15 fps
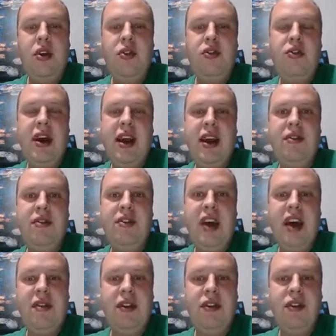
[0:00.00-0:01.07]
strike of
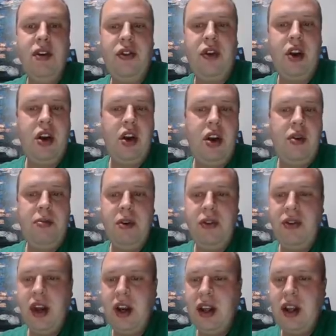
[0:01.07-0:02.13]
7, so it's a good
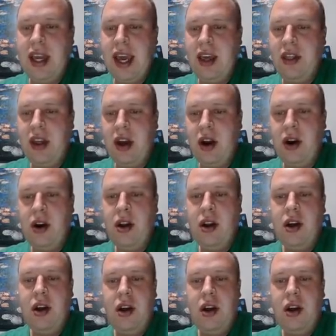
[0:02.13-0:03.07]
percent gain there.